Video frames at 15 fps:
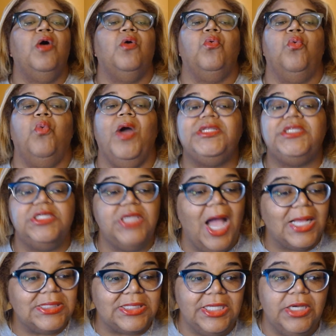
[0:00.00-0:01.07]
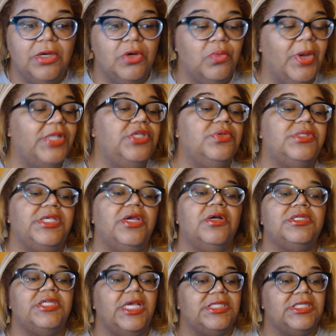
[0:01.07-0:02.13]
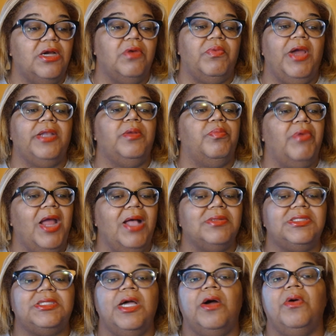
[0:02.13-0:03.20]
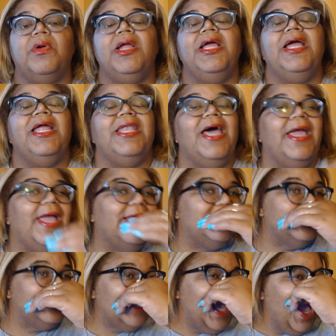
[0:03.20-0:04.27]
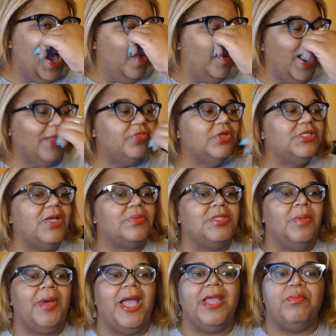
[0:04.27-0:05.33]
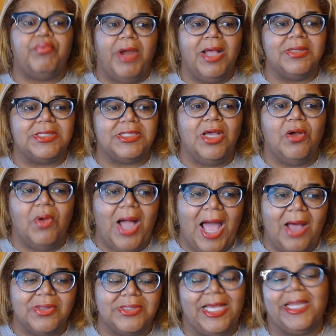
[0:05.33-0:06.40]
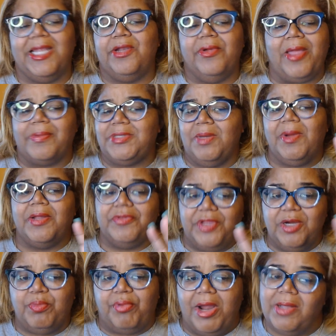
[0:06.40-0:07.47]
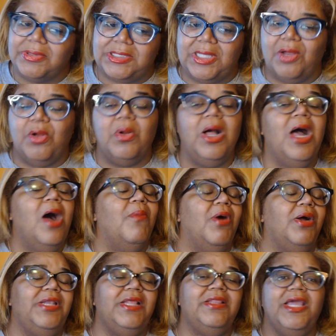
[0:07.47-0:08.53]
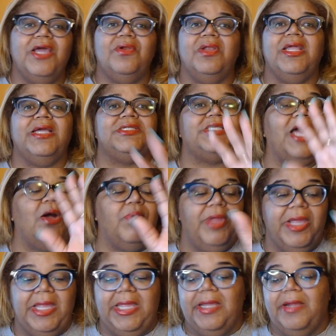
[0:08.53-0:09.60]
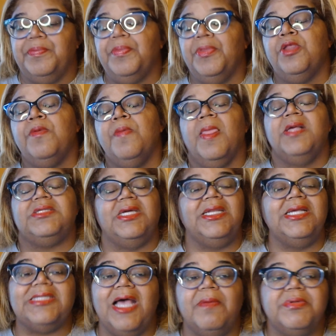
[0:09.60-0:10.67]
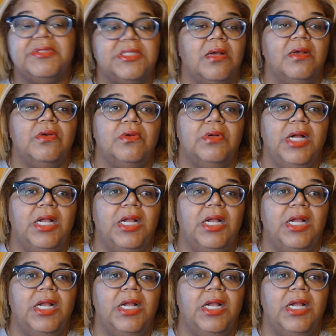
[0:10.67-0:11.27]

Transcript: wait till y'all see her. Wait till you see her chasing her around the brownstone. Now, at the time, I thought y'all was talking about a brownstone house. I didn't know y'all was talking about the brownstone. But neither here nor there, child. We are here. So this episode,